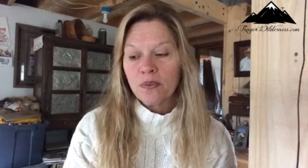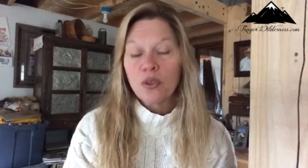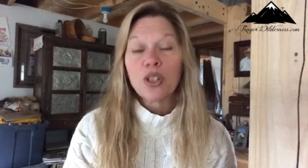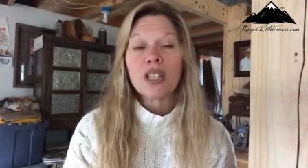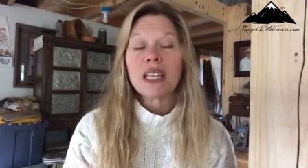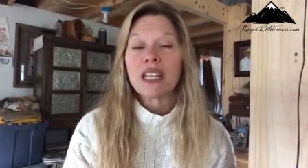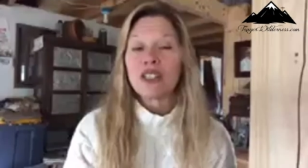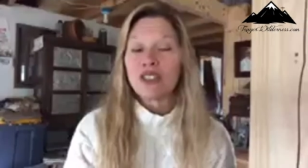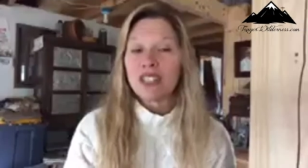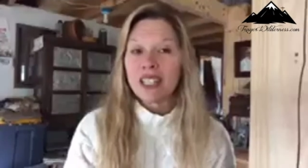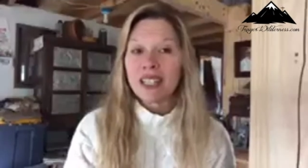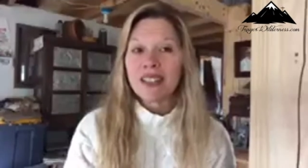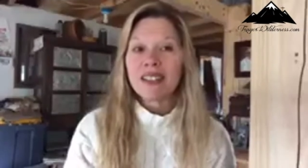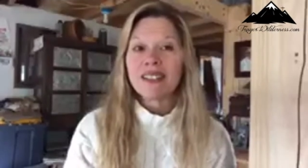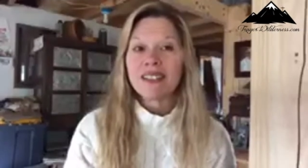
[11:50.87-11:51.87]
really
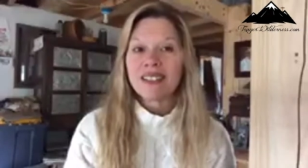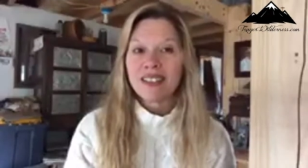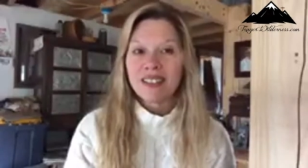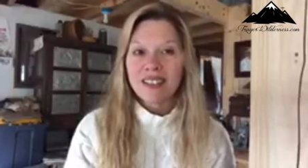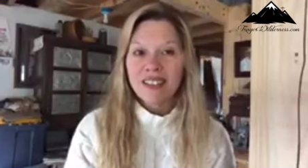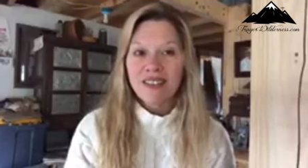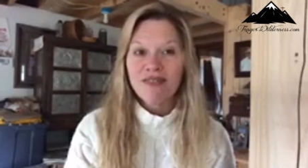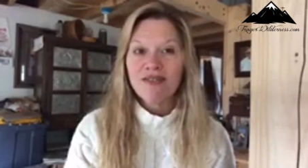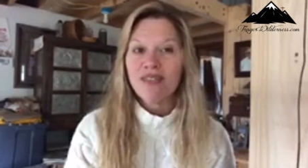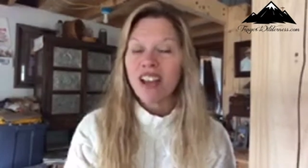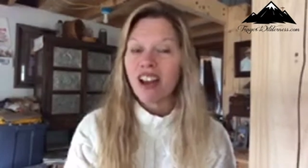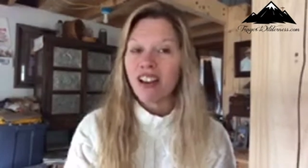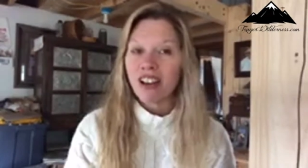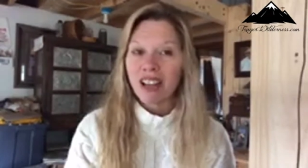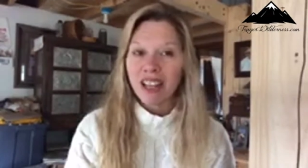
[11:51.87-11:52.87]
unique and
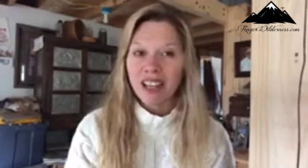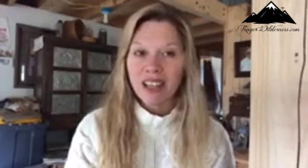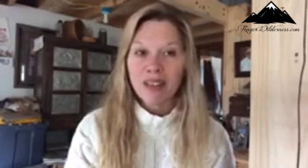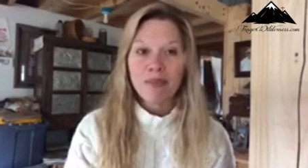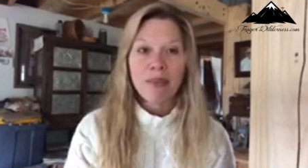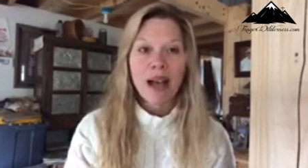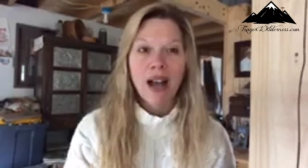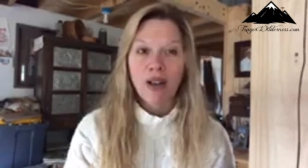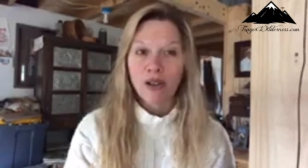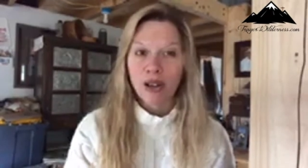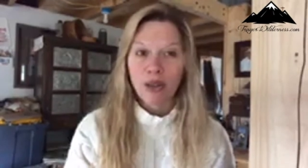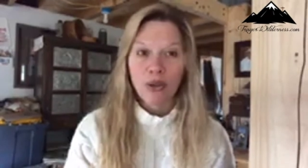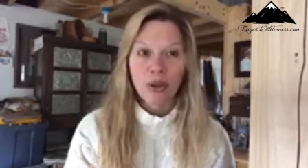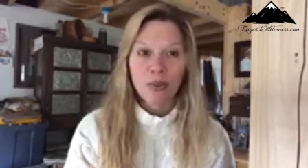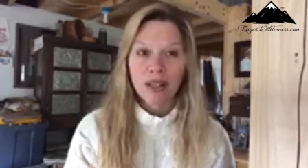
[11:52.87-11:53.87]
very
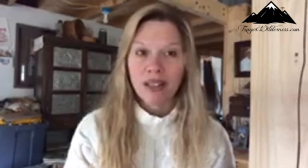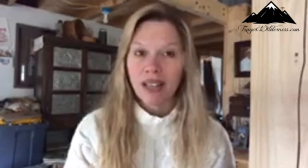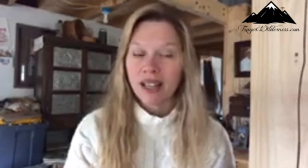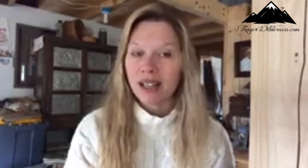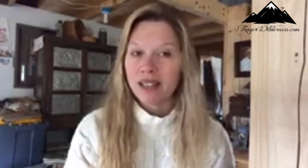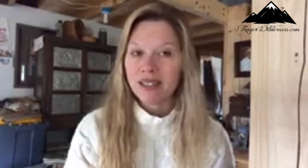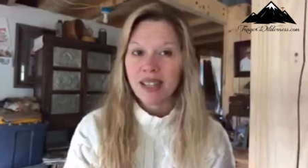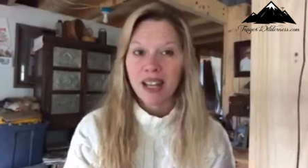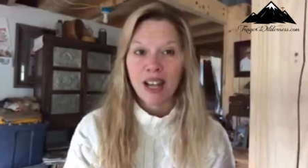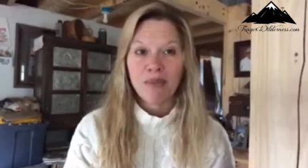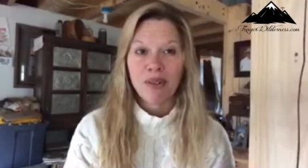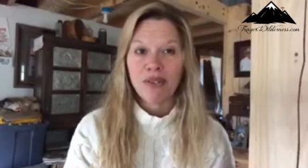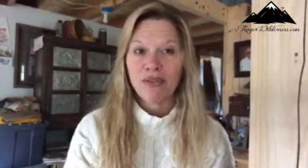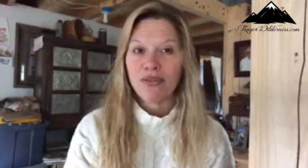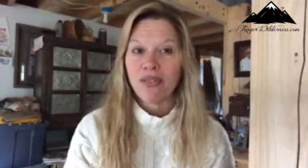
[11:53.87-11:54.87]
empowering woman. Like I said,
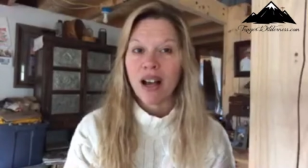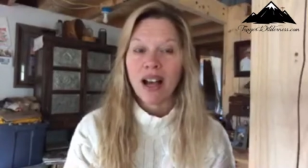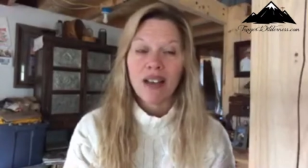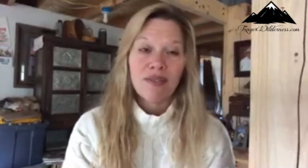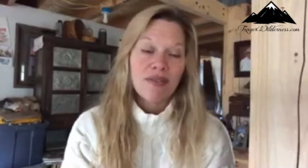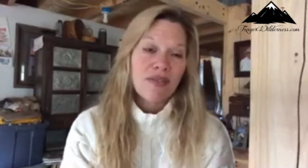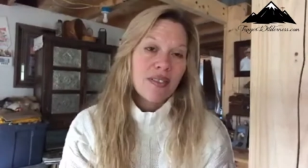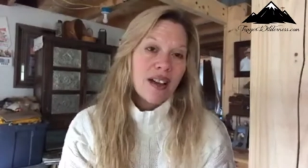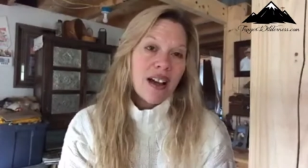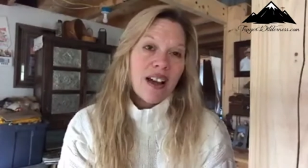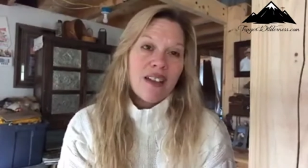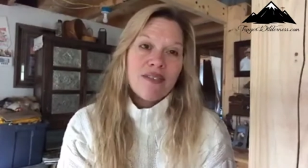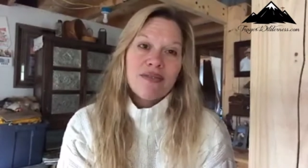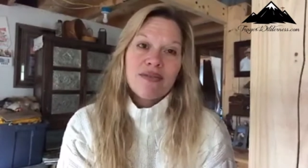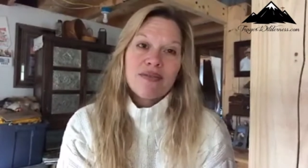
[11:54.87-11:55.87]
I've been, I've,
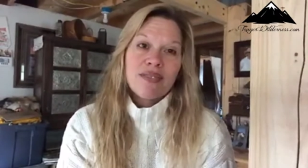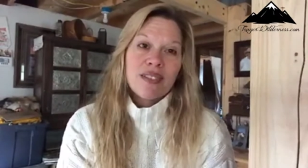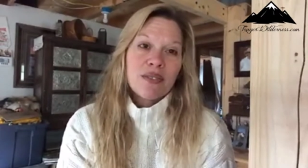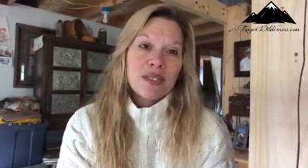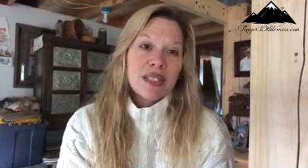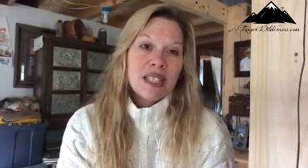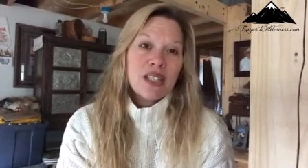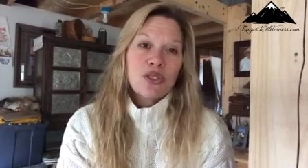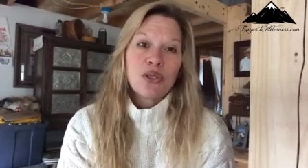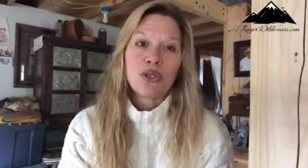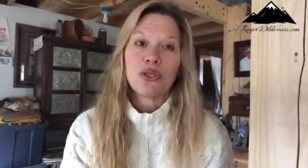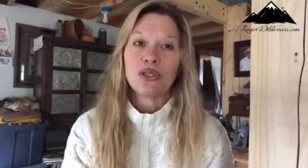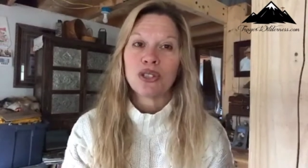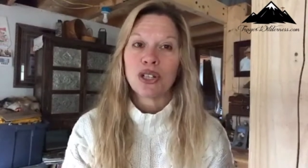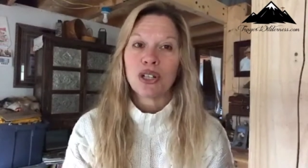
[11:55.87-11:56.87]
I've was
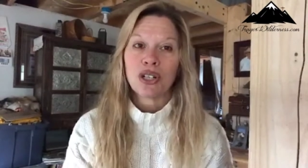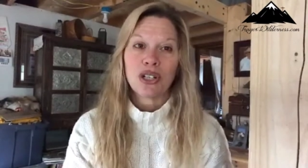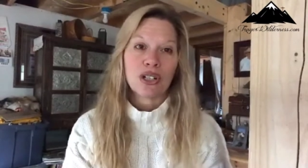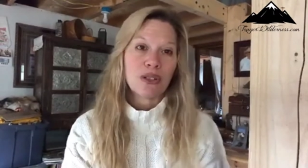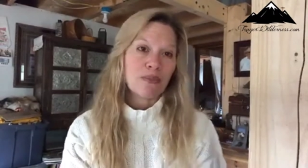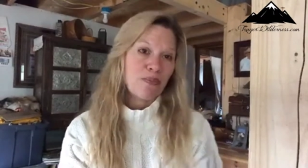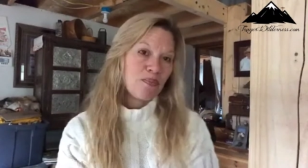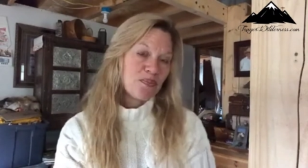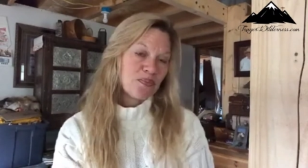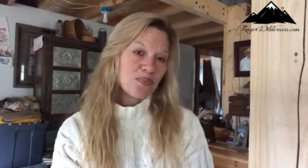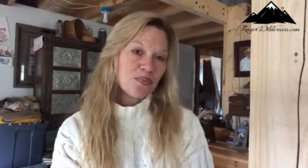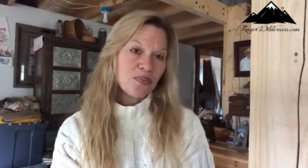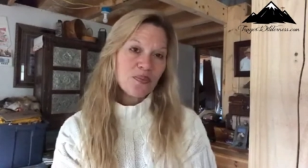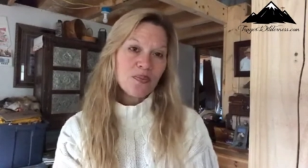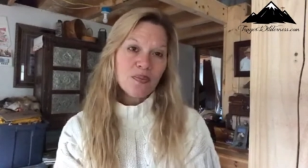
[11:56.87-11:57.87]
introduced to her
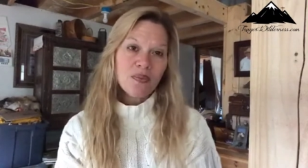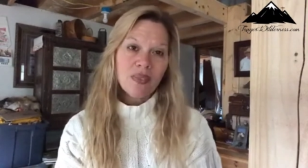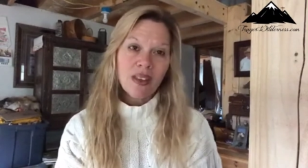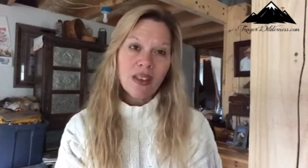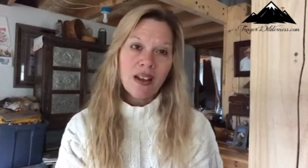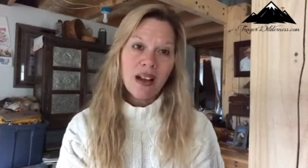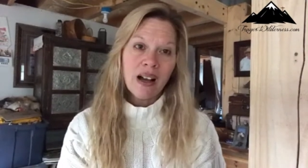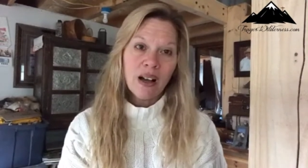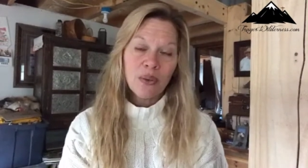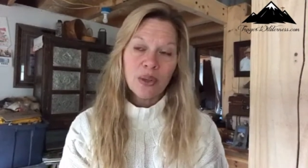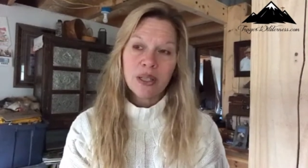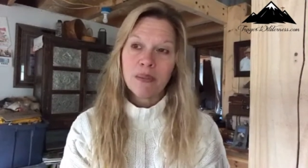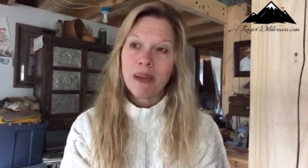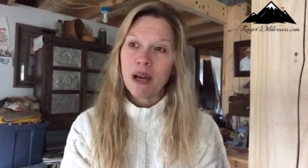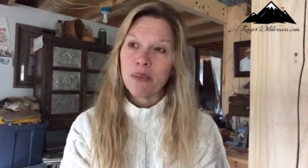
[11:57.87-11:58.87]
uh,
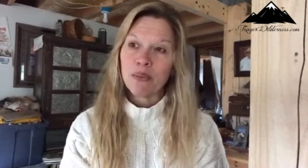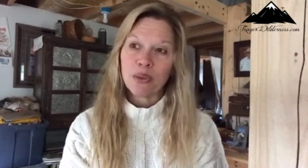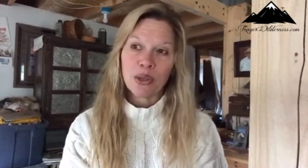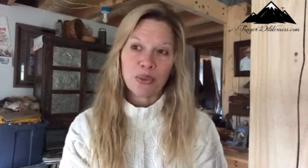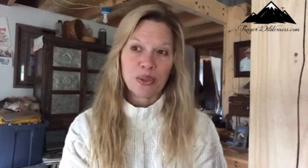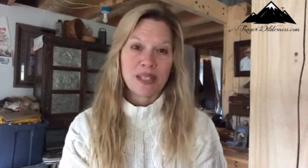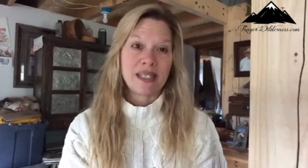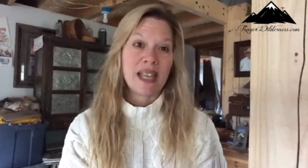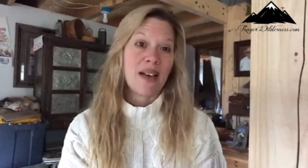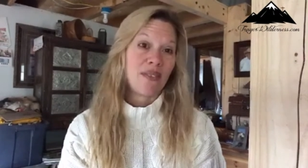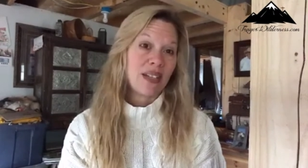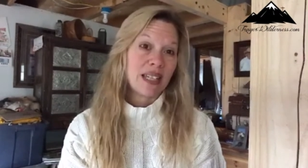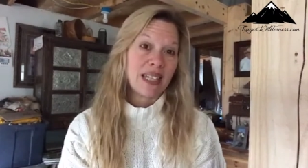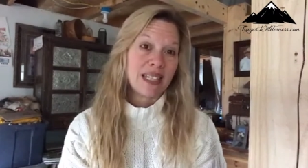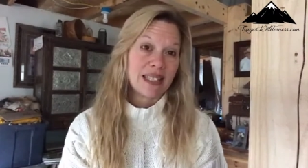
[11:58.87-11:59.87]
when the mountain boy was
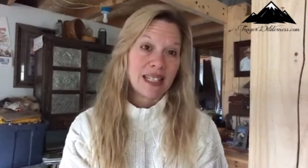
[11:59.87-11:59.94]
seven.